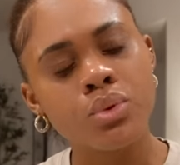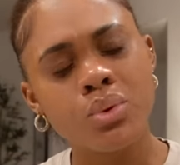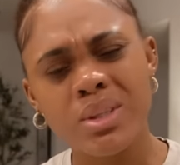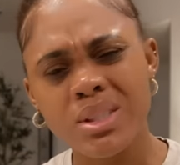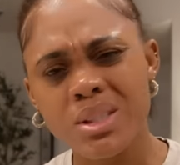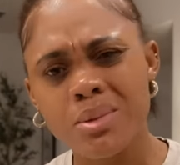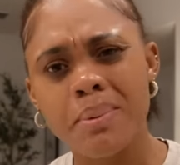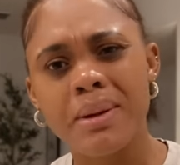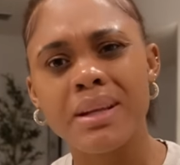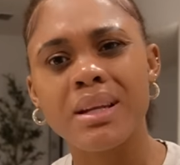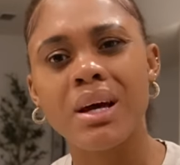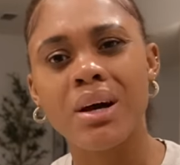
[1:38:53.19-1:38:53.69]
You
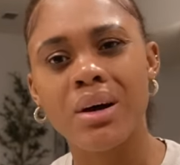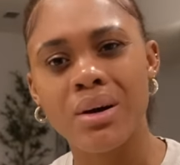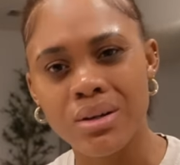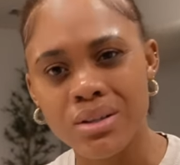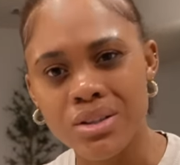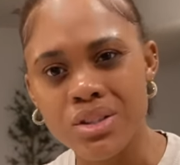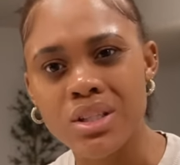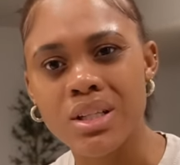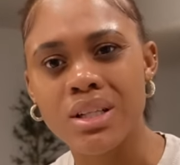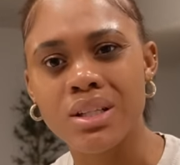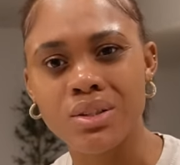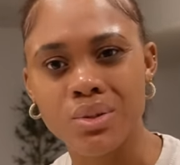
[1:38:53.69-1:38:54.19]
spent
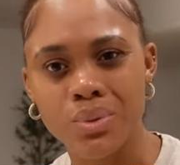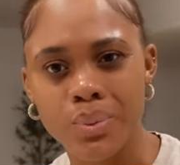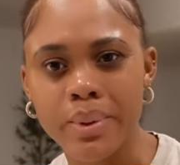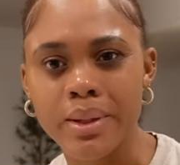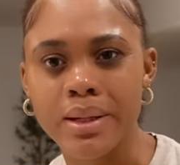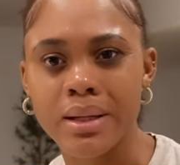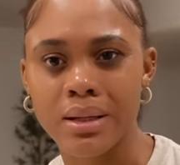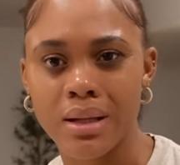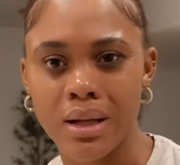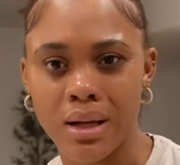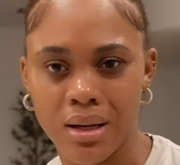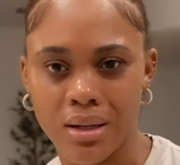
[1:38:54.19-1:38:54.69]

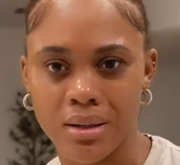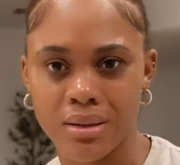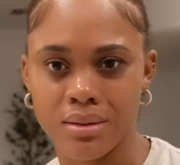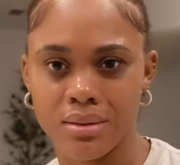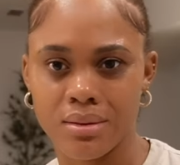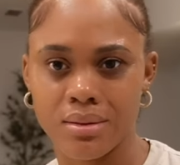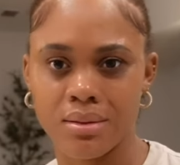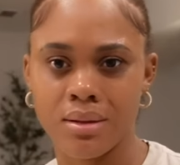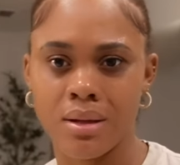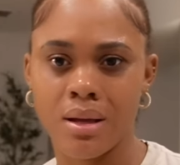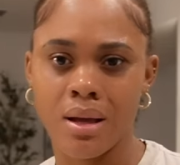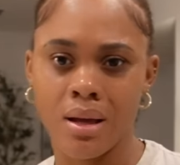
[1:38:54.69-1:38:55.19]

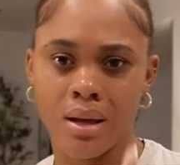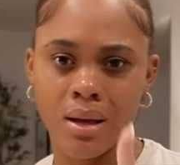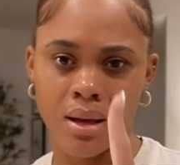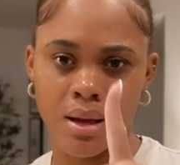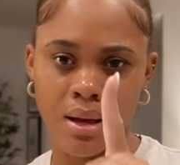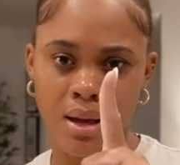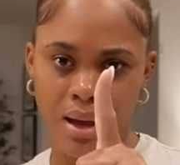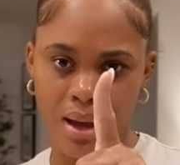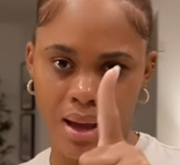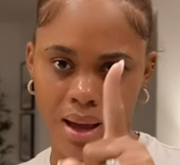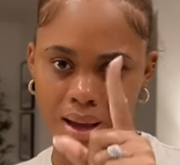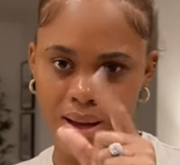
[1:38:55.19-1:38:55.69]
$120.
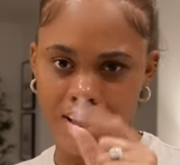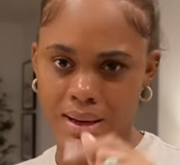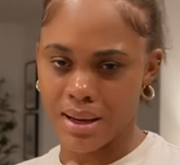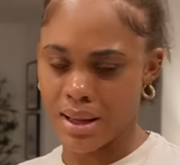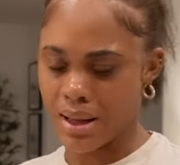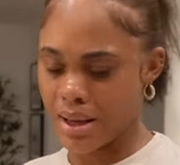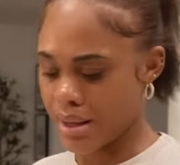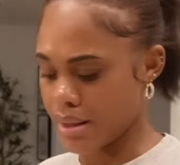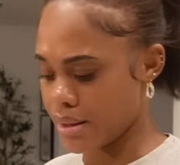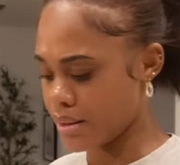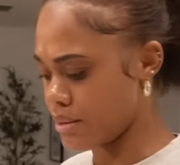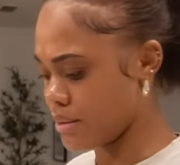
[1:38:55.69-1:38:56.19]
I lied.
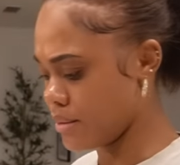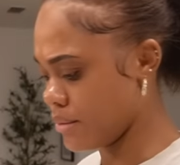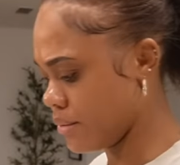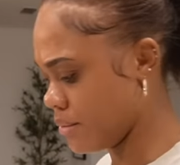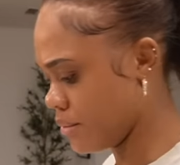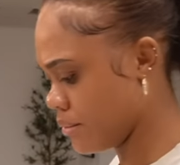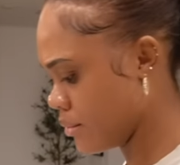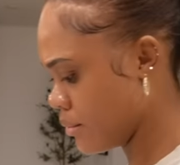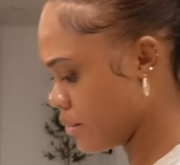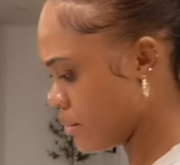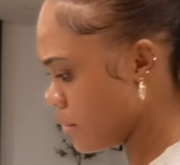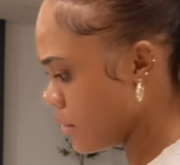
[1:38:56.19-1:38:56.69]

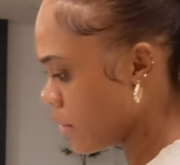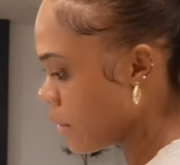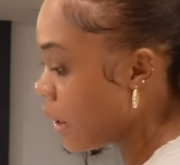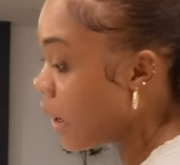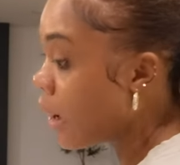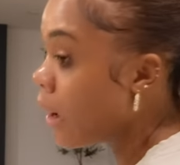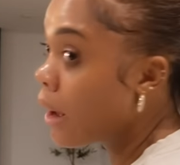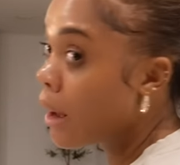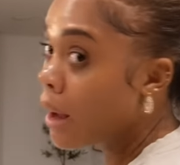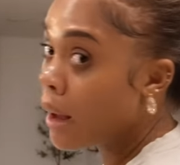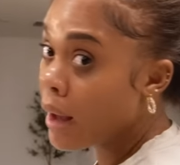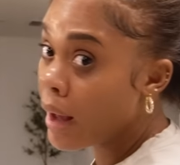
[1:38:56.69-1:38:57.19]

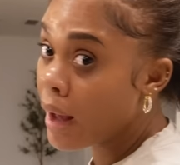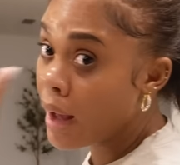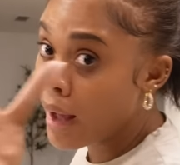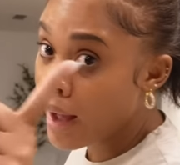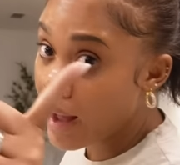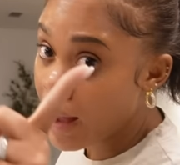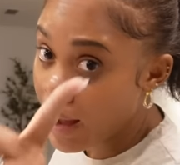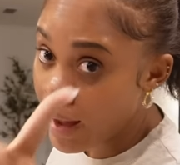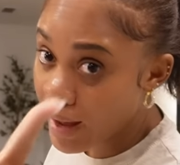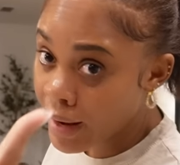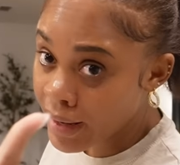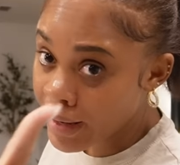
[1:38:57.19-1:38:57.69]
Lie.
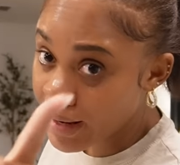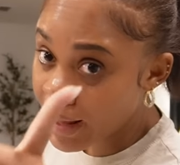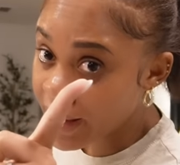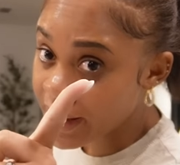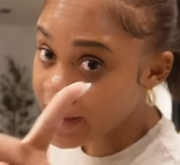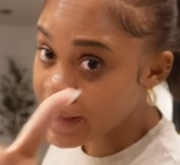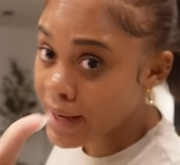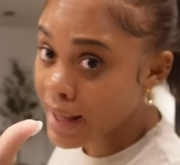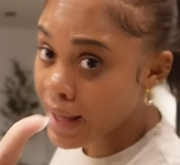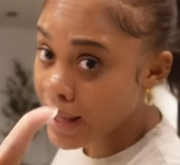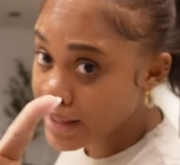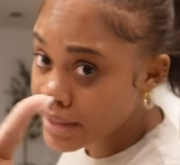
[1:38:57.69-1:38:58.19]
I
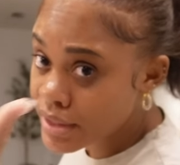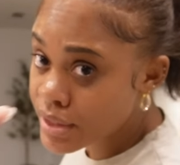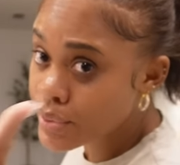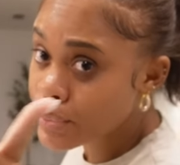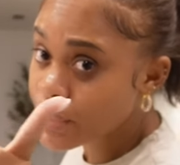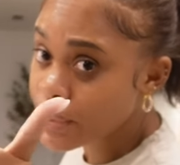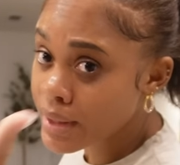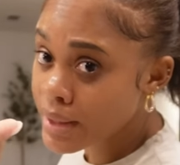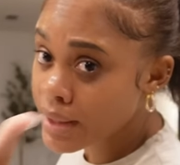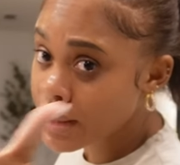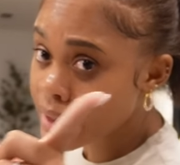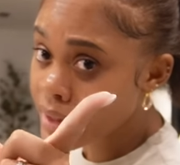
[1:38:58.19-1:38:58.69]
lied last
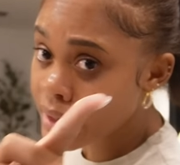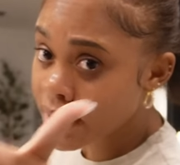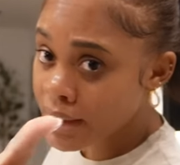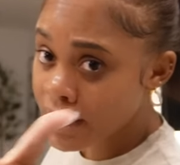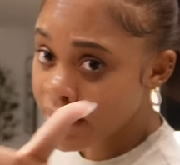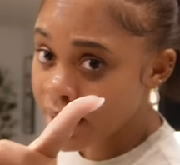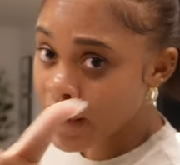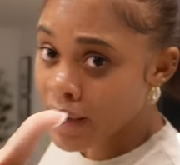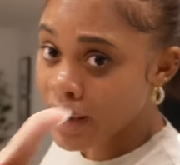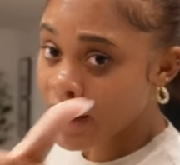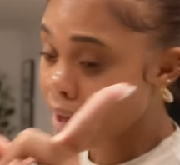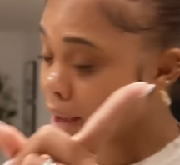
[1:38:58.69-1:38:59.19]
week.
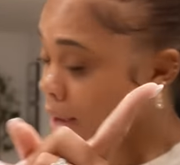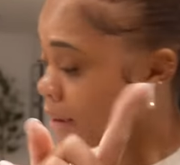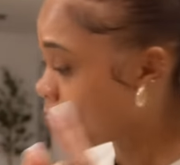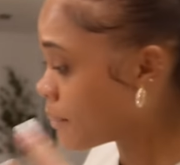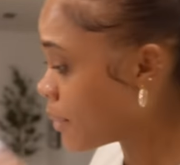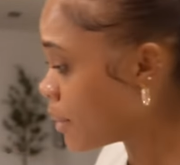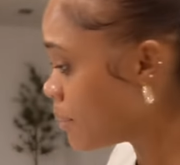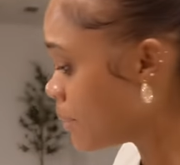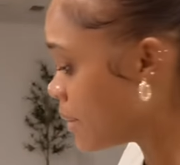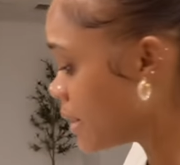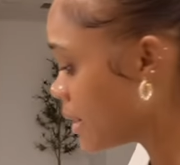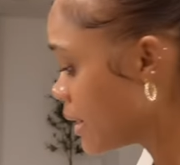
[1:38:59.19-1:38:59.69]
Yeah, I'm
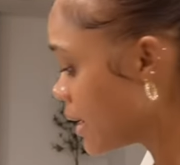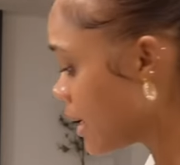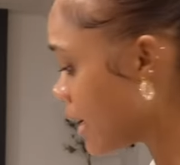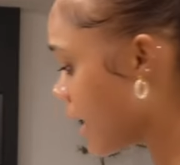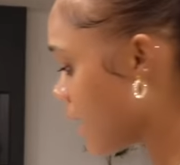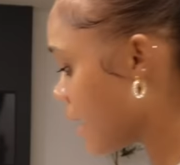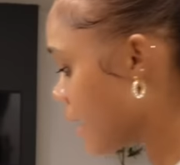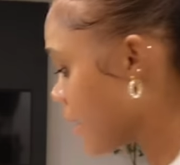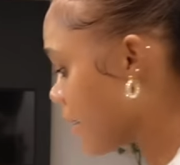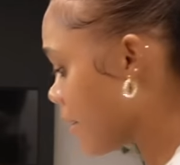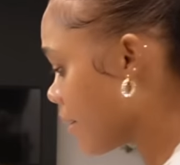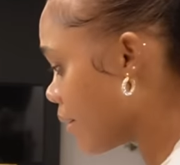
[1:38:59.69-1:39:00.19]
a big
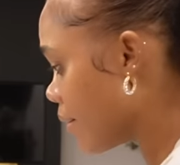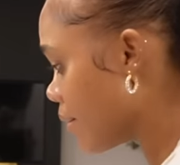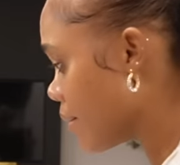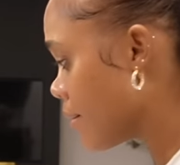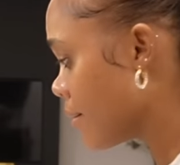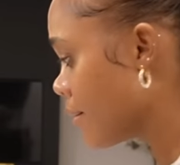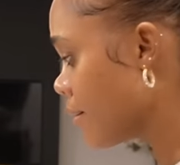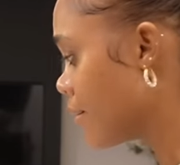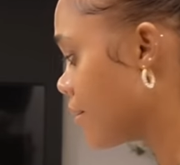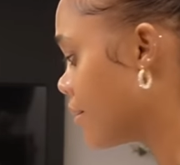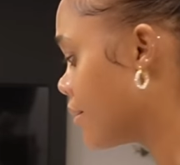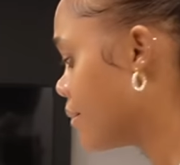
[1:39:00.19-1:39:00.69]
liar.
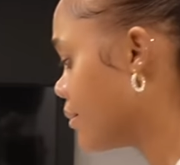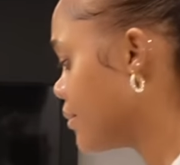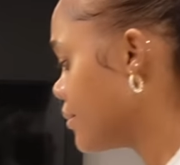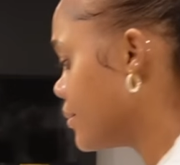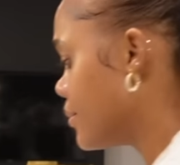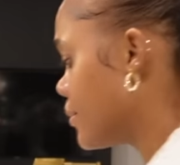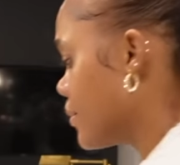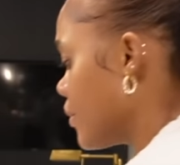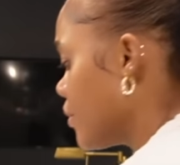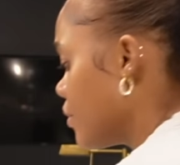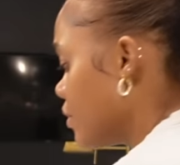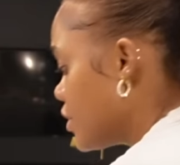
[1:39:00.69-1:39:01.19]

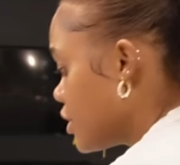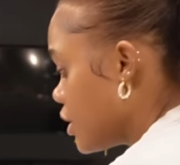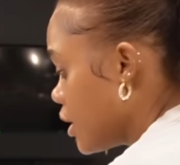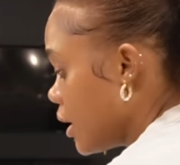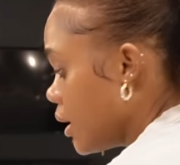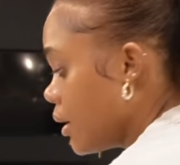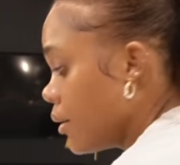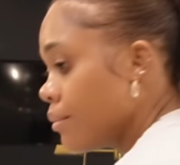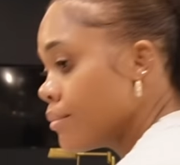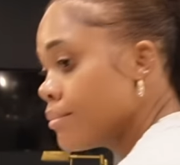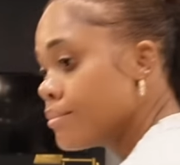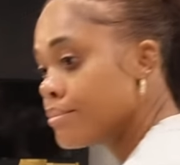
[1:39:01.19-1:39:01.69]

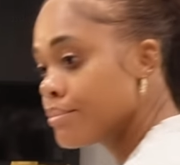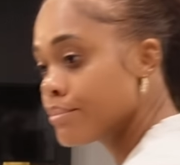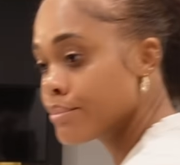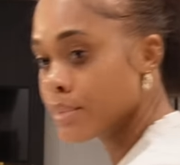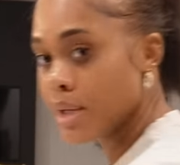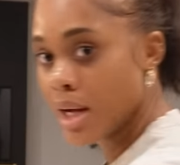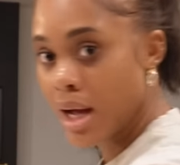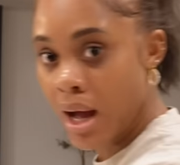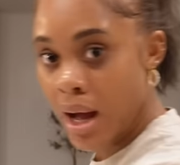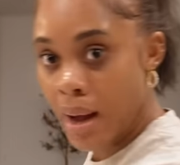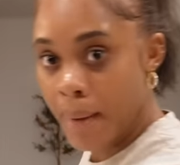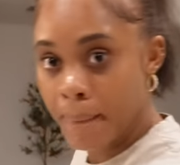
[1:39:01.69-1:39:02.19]
See?
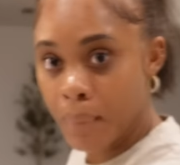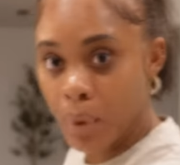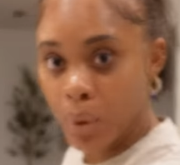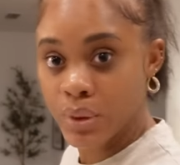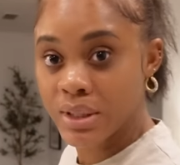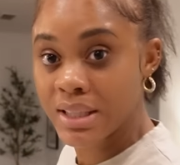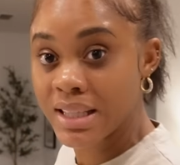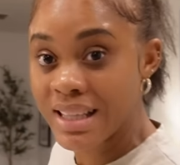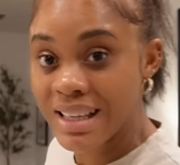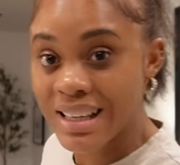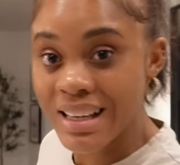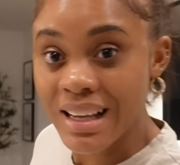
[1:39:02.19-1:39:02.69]
Cat
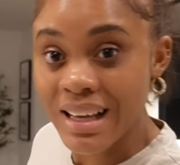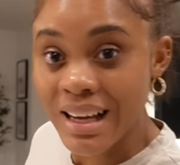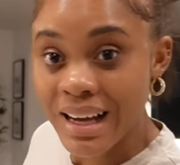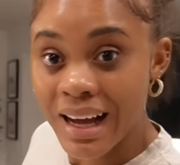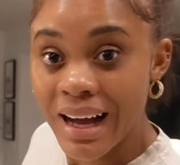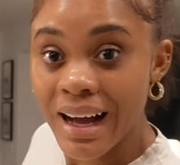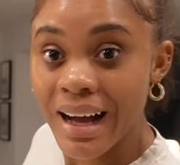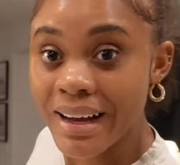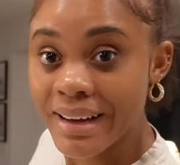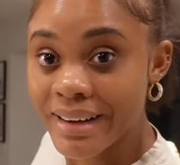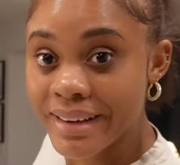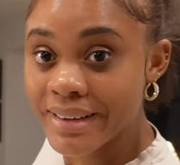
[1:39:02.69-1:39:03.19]
mouth kill
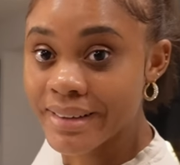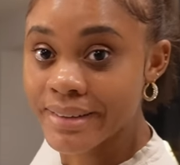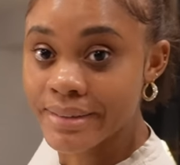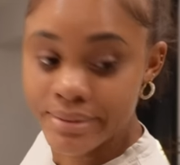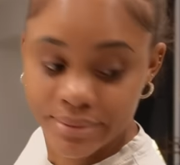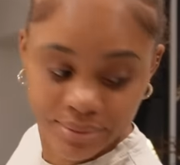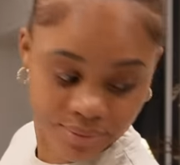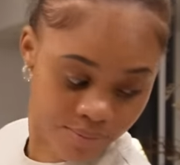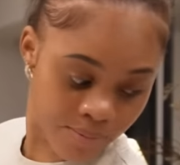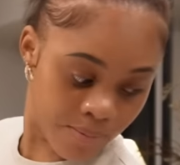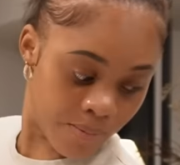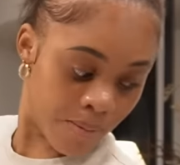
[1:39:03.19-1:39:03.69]
cat.
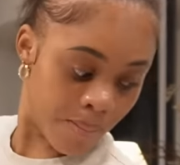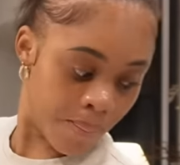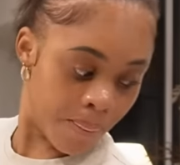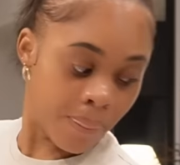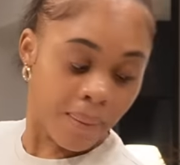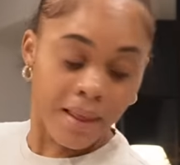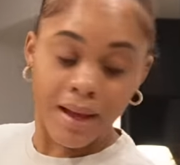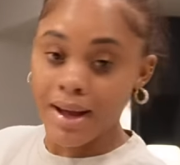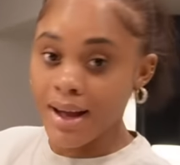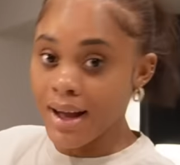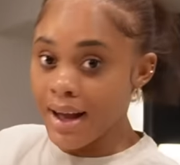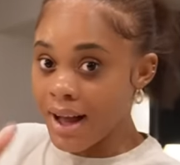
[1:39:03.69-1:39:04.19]

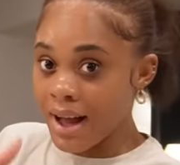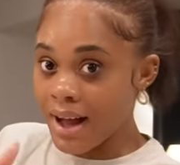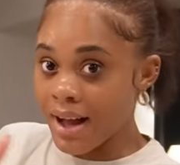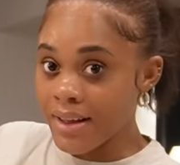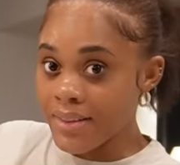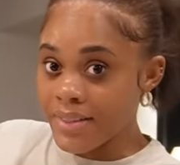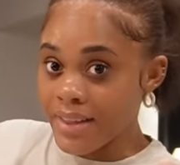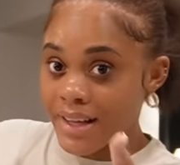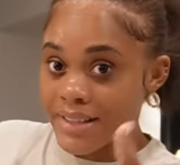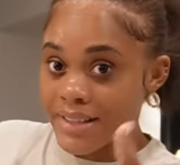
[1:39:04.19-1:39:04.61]
Mama Cat